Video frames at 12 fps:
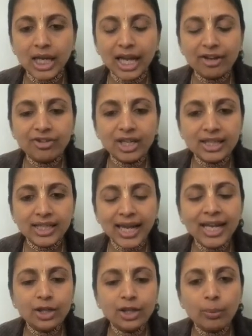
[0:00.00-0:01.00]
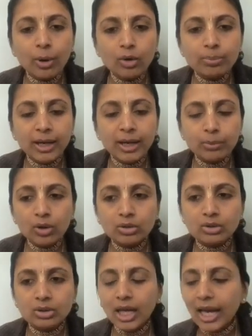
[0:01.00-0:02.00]
Every day you're bound by
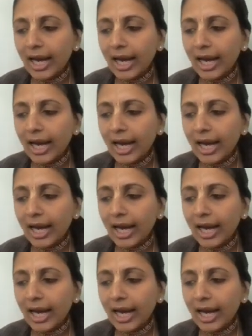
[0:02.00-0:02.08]
modes.